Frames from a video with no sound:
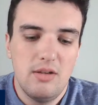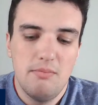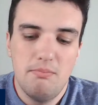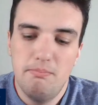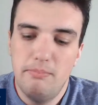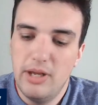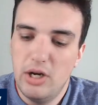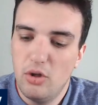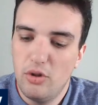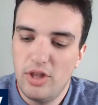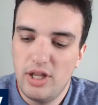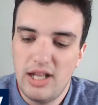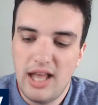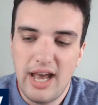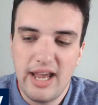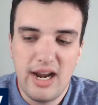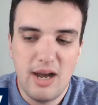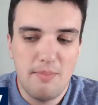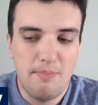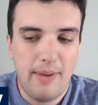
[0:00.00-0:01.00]
middle of the
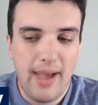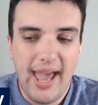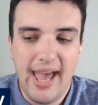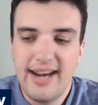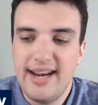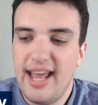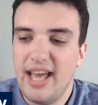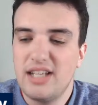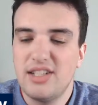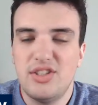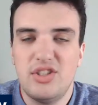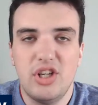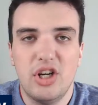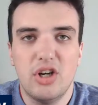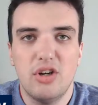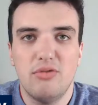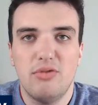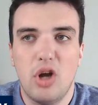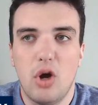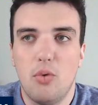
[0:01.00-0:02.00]
lineup bat next
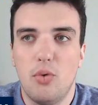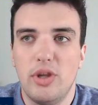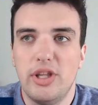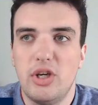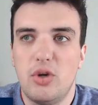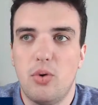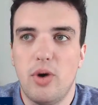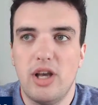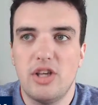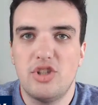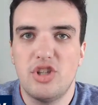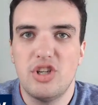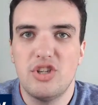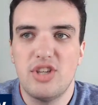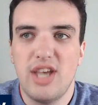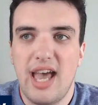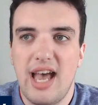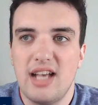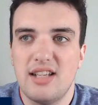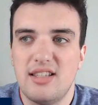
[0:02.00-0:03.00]
year. No really questions
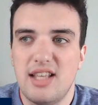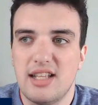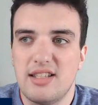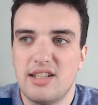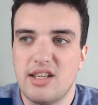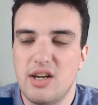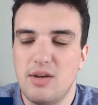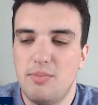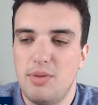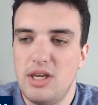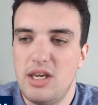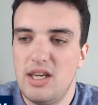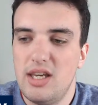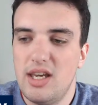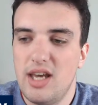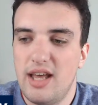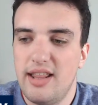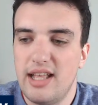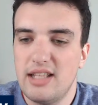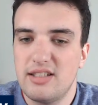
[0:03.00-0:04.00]
asked. That's gonna be
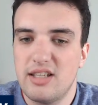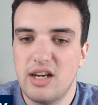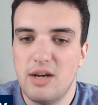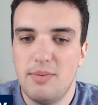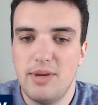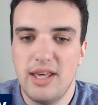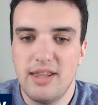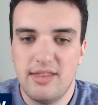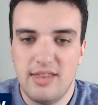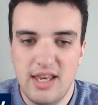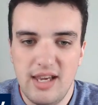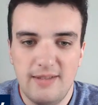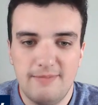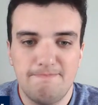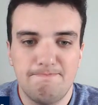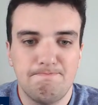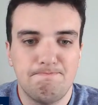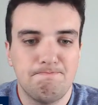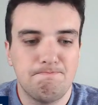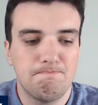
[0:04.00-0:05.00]
a thing,
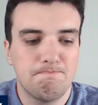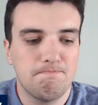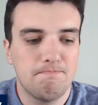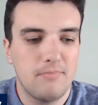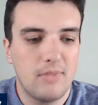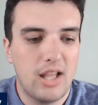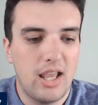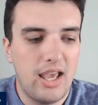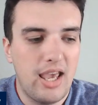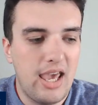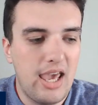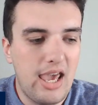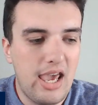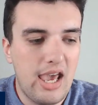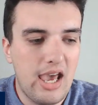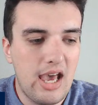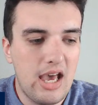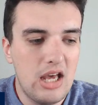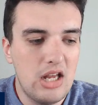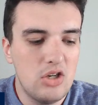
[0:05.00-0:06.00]

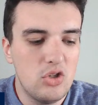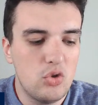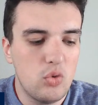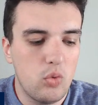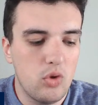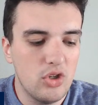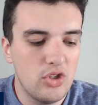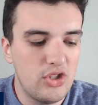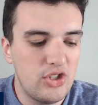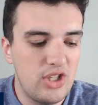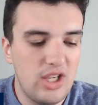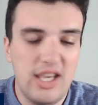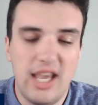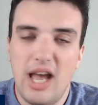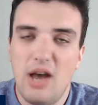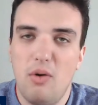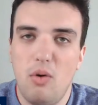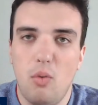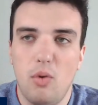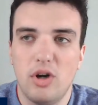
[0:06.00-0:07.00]
and we'll see
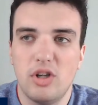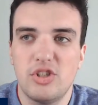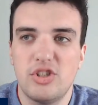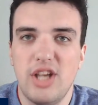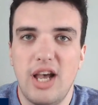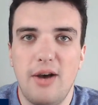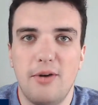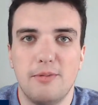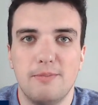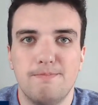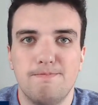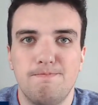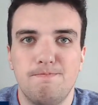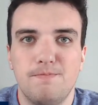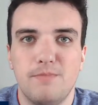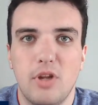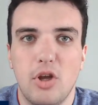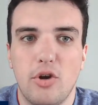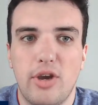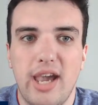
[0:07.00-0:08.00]
how it works out.
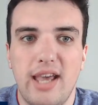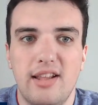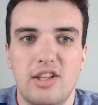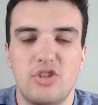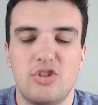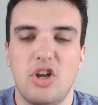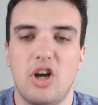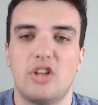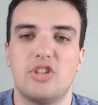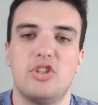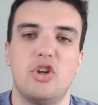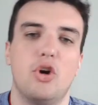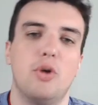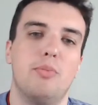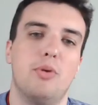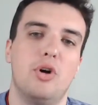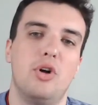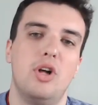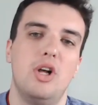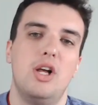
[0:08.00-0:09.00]
Okay, let's talk
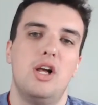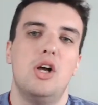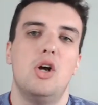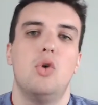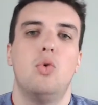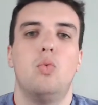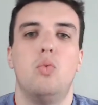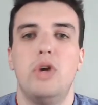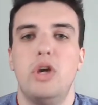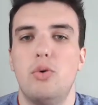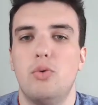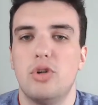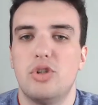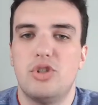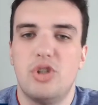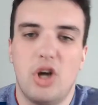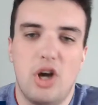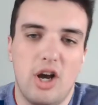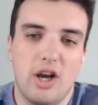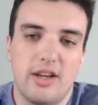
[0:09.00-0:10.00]
Turnbull. We will
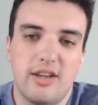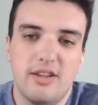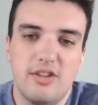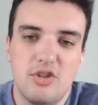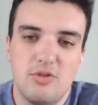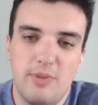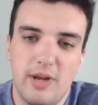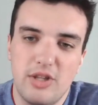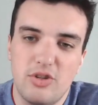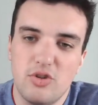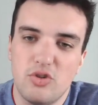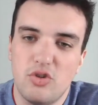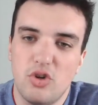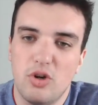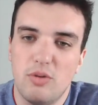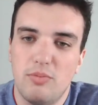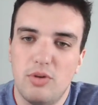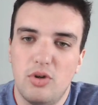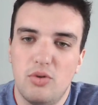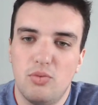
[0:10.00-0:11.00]
talk Spencer
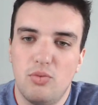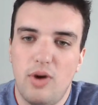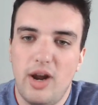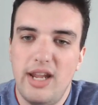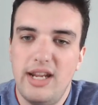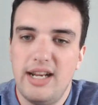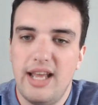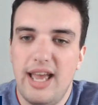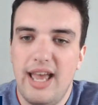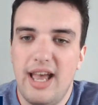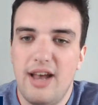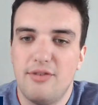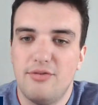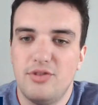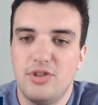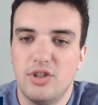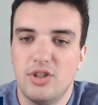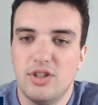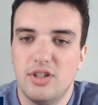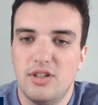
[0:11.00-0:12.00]
Turnbull right
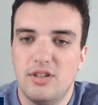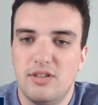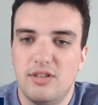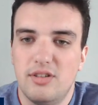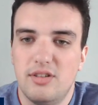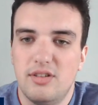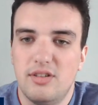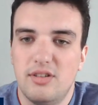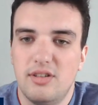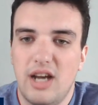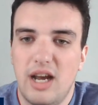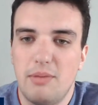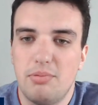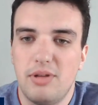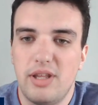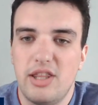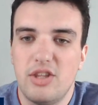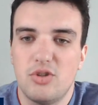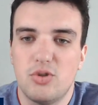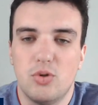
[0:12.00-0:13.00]
after I
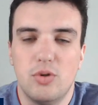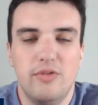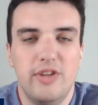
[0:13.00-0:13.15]
played this cool